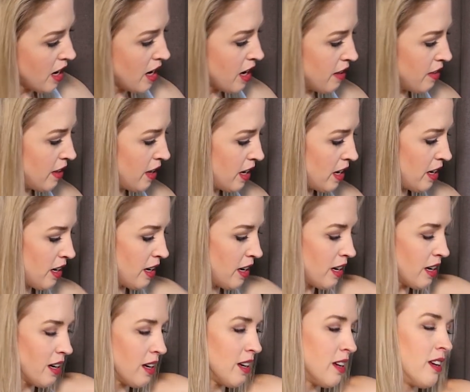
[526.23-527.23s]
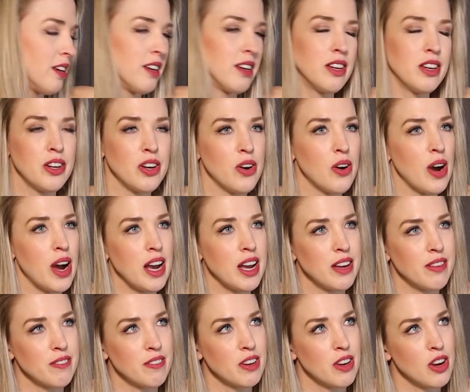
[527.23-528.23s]
And then, you know,
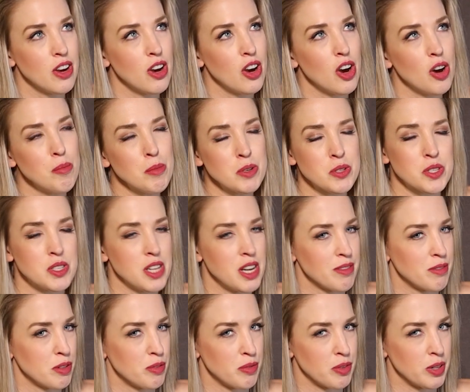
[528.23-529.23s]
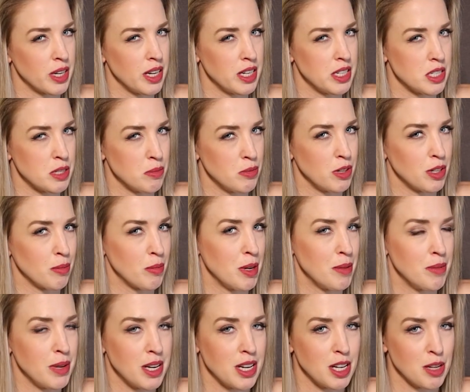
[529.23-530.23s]
I almost never forget to bring
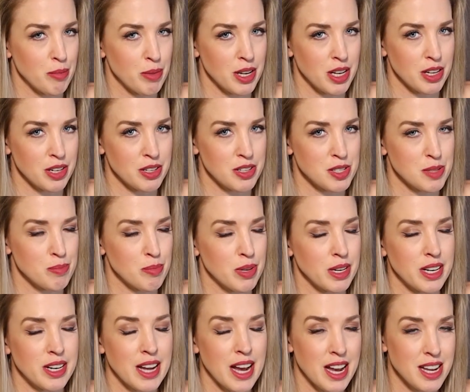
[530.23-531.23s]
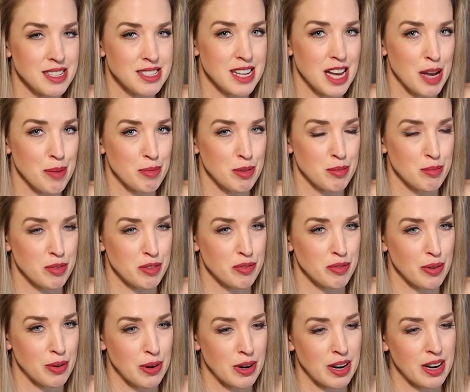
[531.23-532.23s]
my painting panels, but it has happened
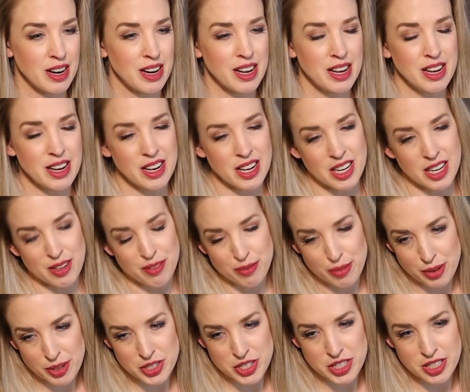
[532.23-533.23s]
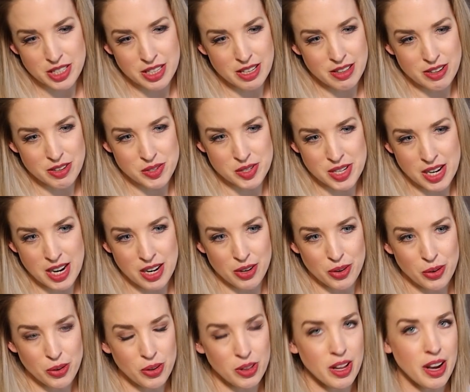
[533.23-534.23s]
before, and unfortunately there's not
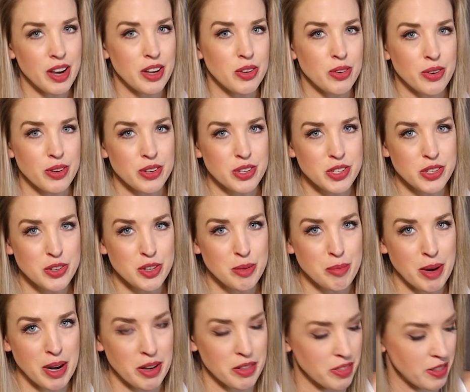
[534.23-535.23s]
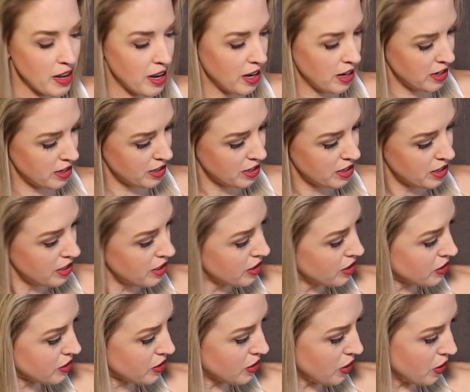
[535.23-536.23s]
a whole lot you can do about that.
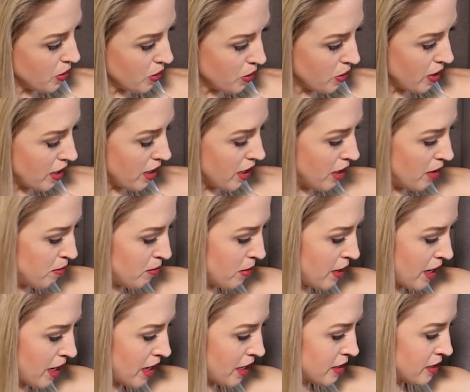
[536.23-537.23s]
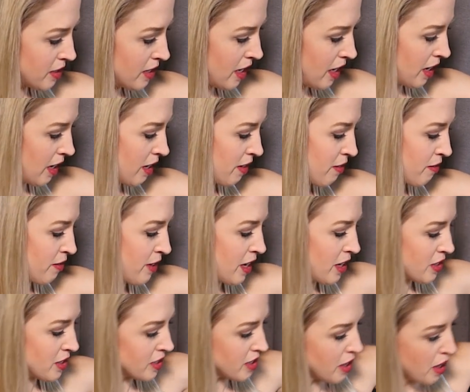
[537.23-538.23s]
So as a
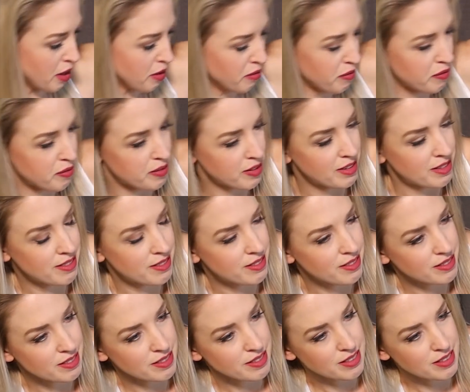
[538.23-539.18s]
fail-safe,